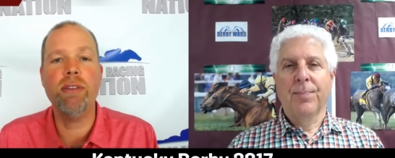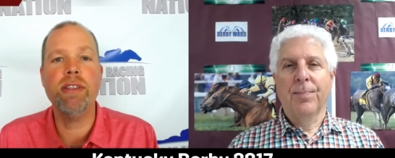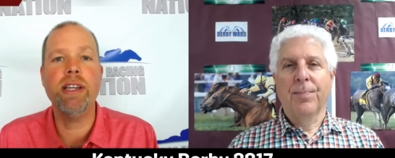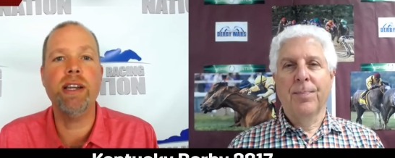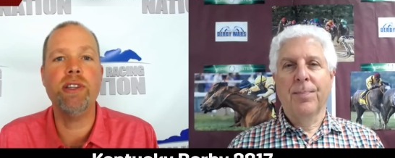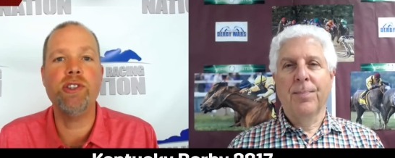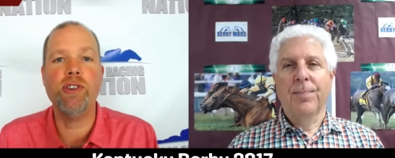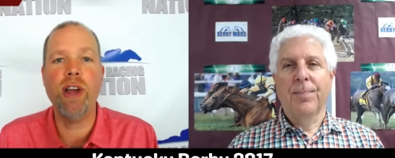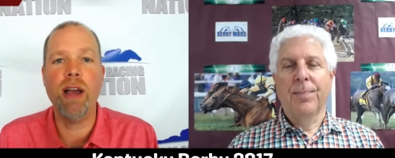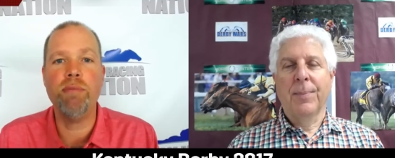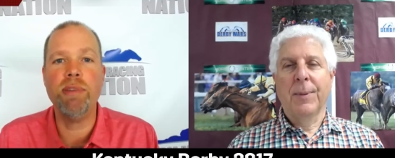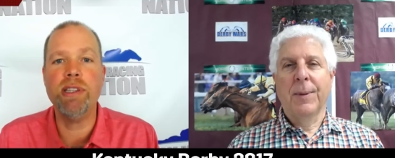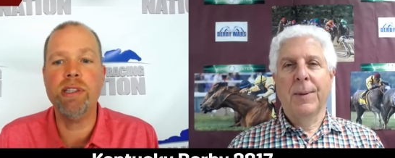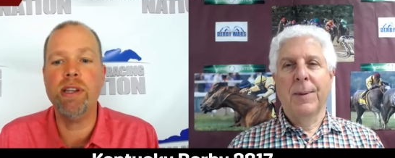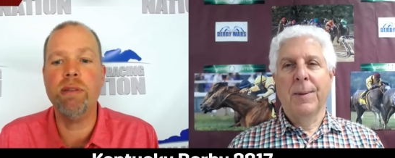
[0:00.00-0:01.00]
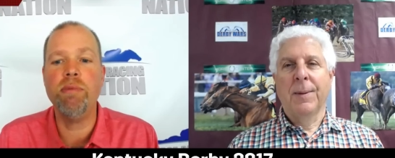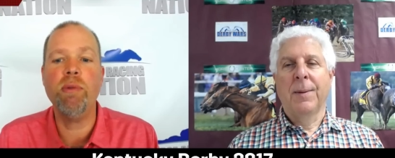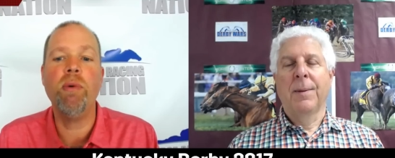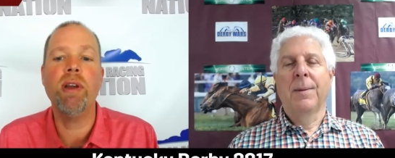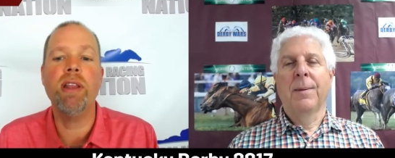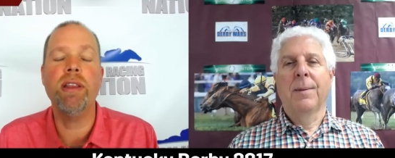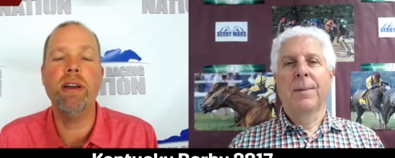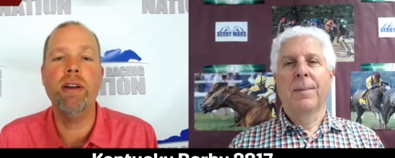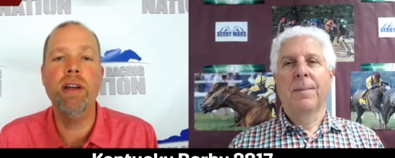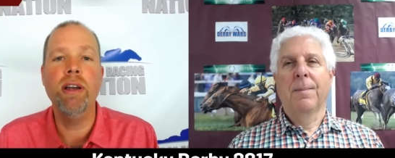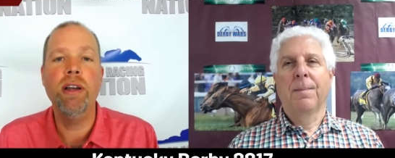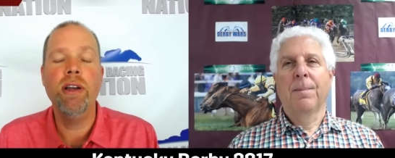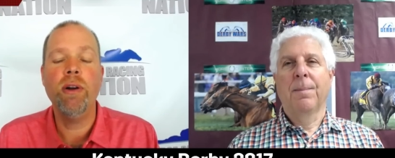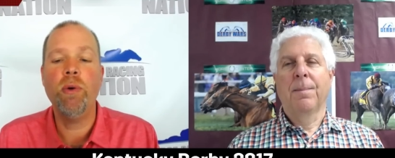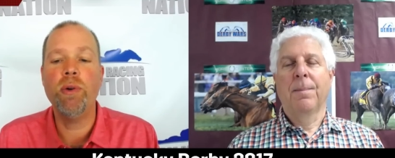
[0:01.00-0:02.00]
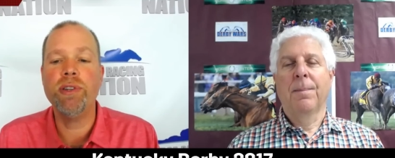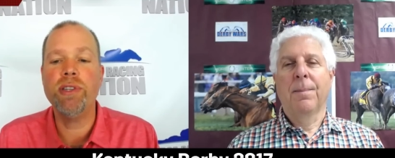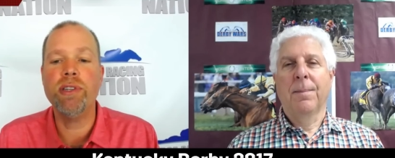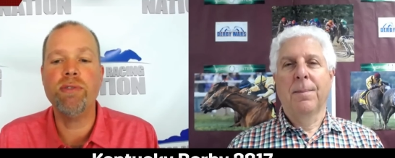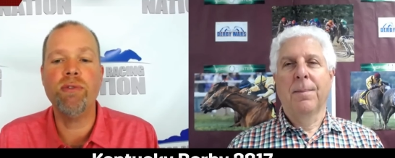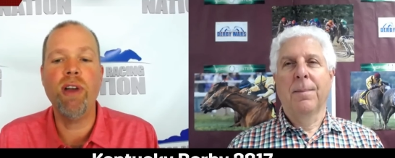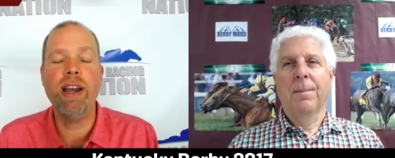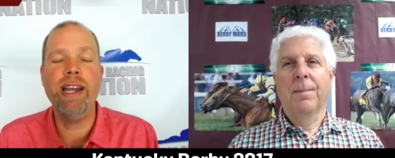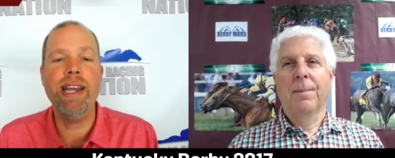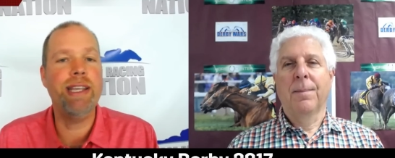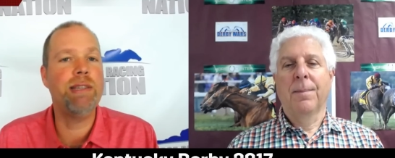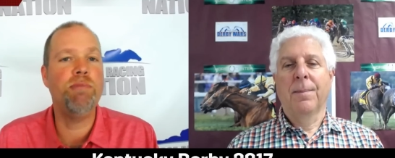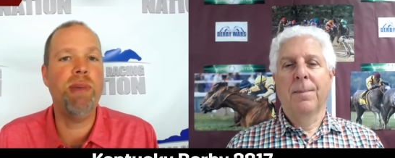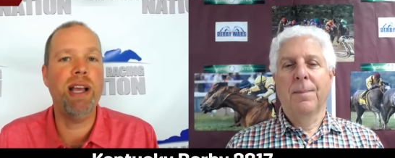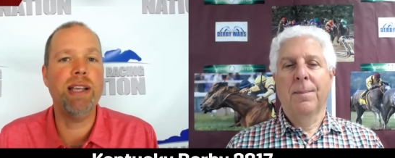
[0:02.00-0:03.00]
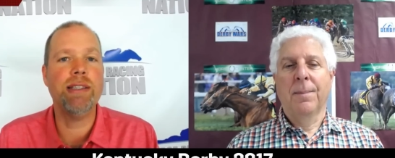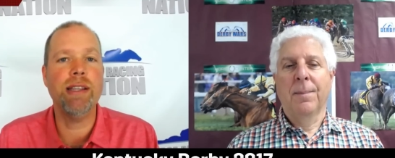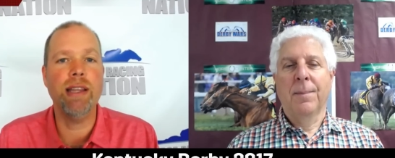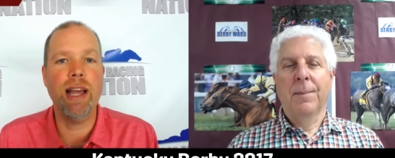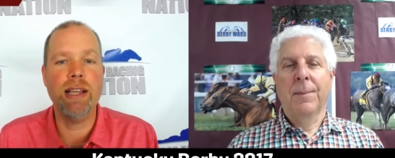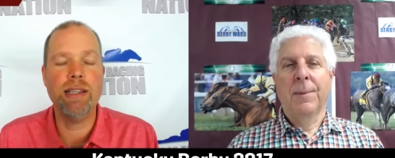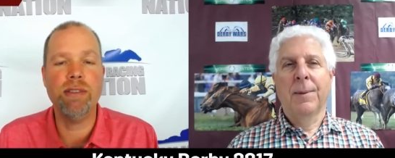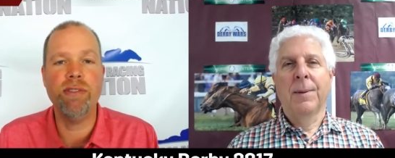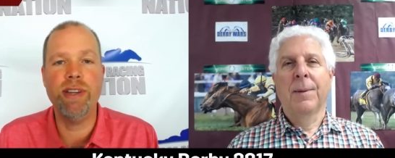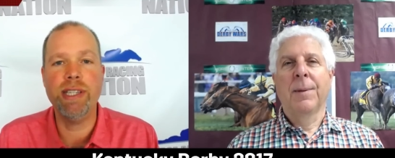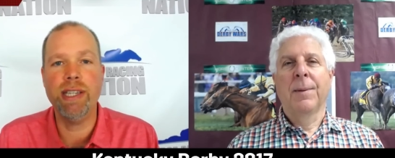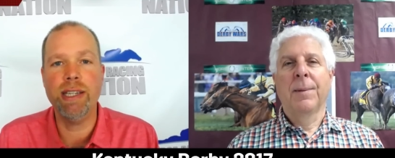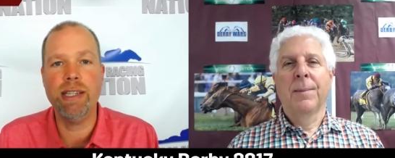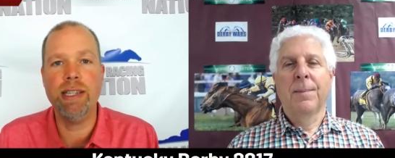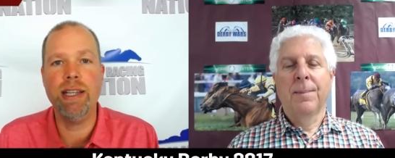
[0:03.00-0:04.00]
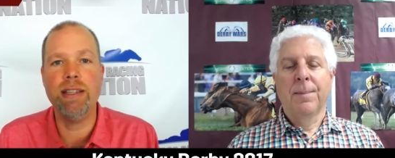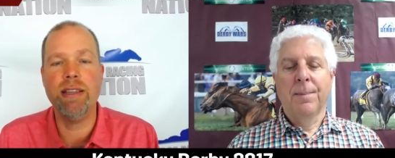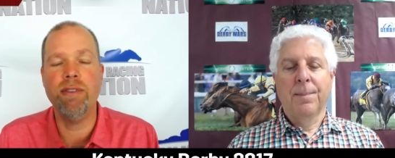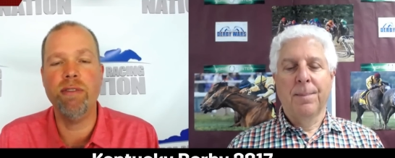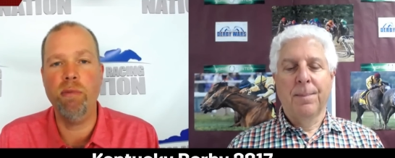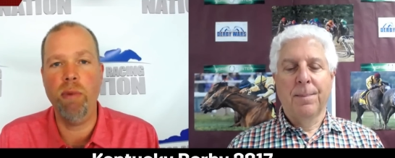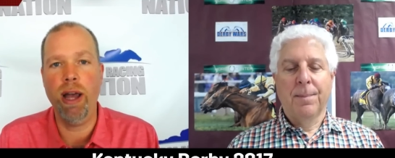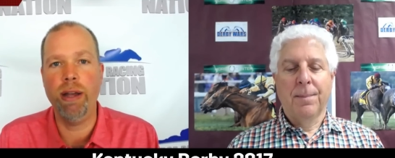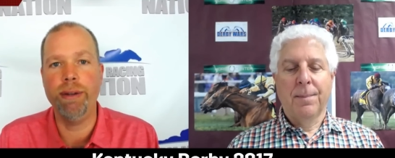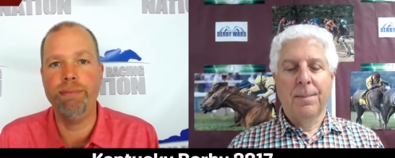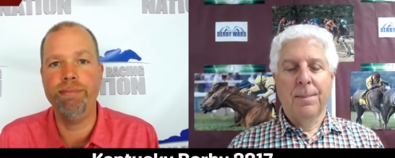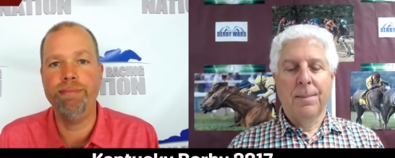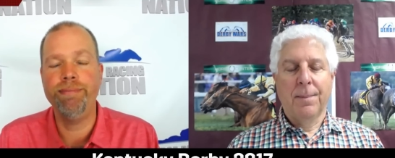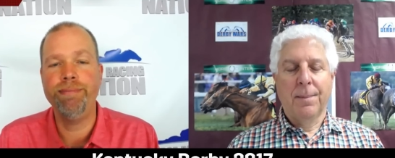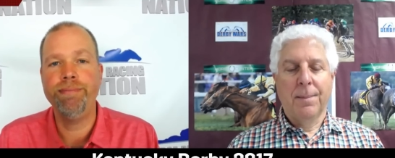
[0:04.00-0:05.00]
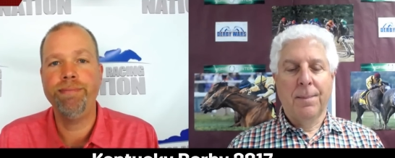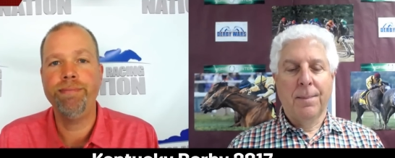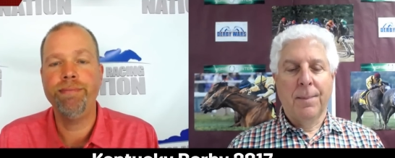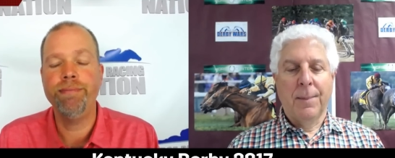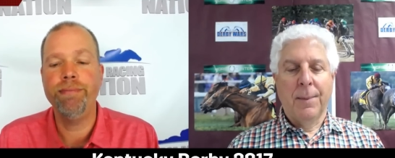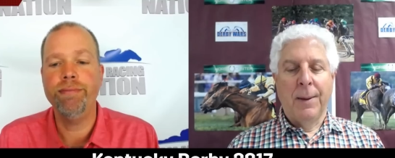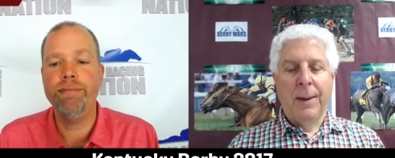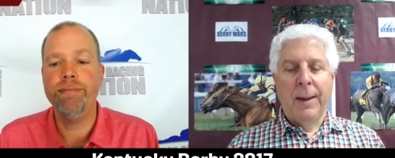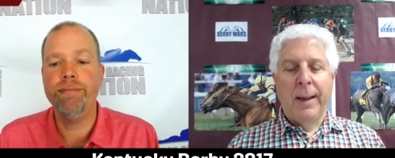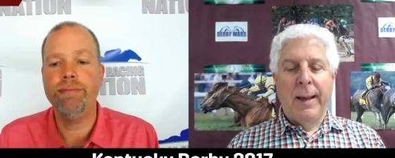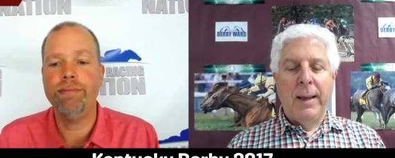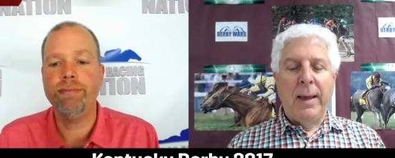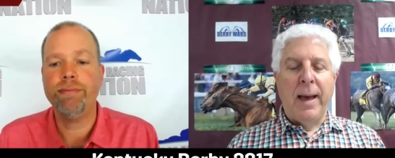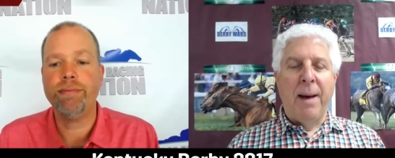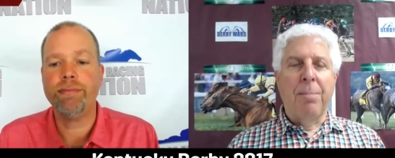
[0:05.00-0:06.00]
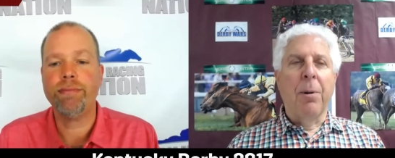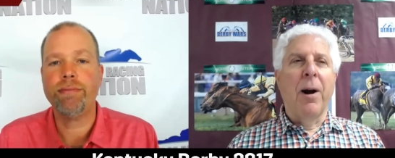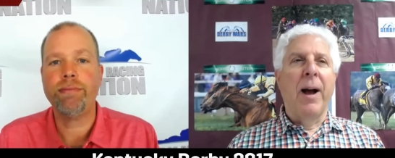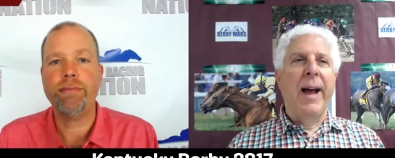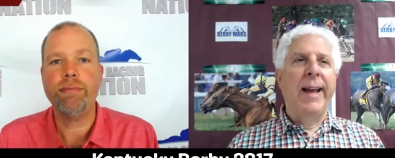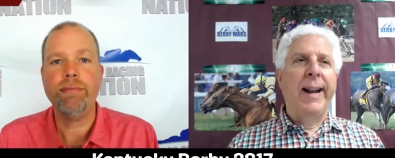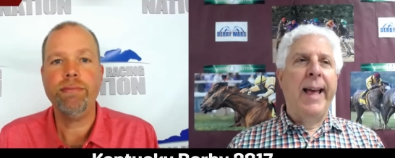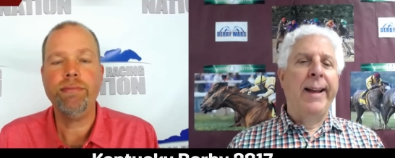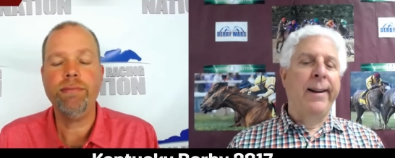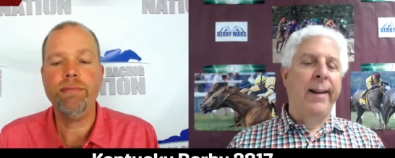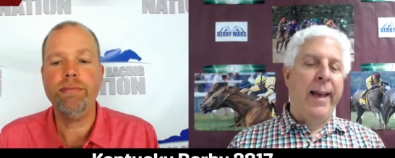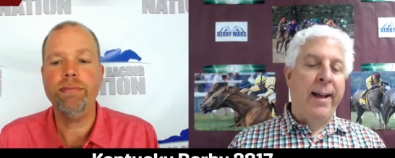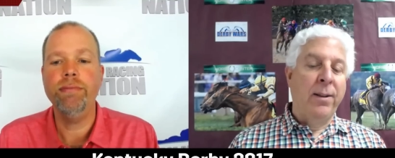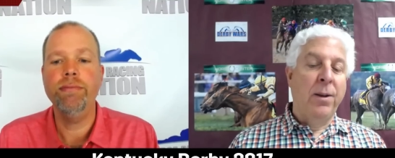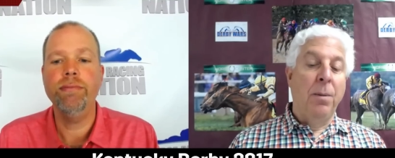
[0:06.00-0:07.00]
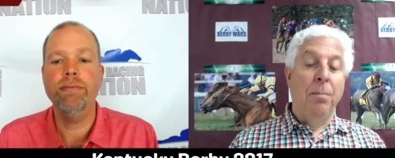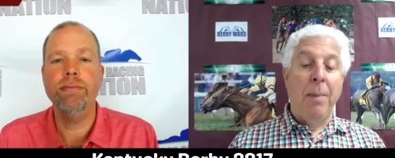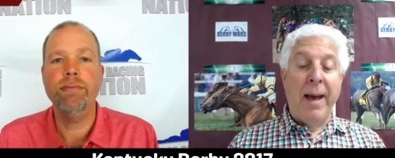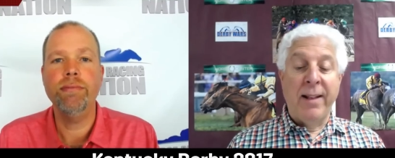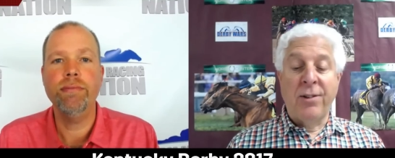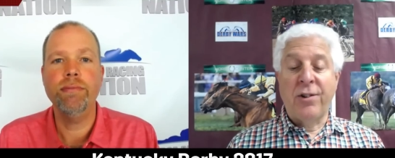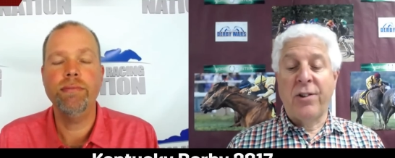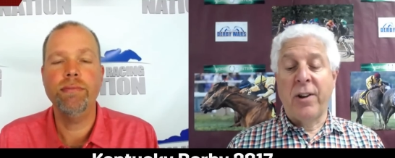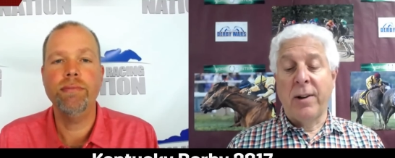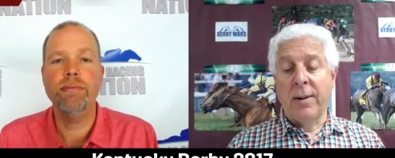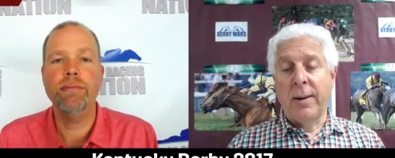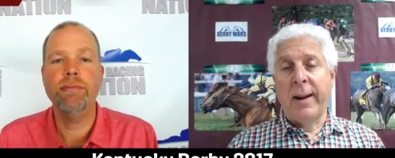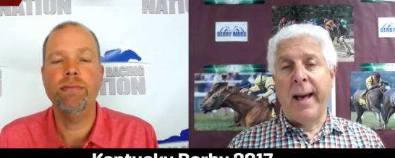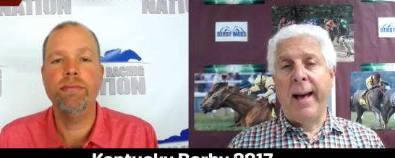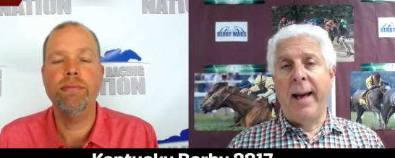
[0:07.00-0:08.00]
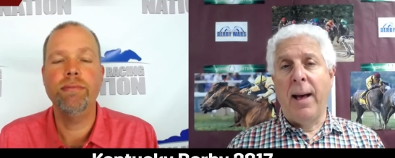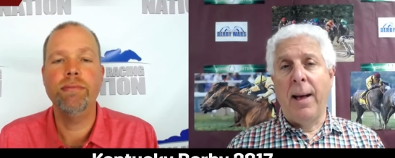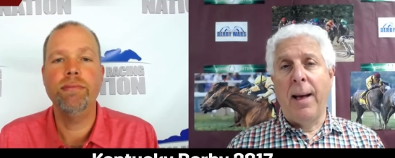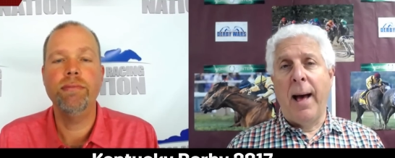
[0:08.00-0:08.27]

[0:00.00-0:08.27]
Speaker 1: don't think Untrapped is going to be one of the horses running his best the last 3/16ths of a mile.
Speaker 2: Yeah, Brian, and you mentioned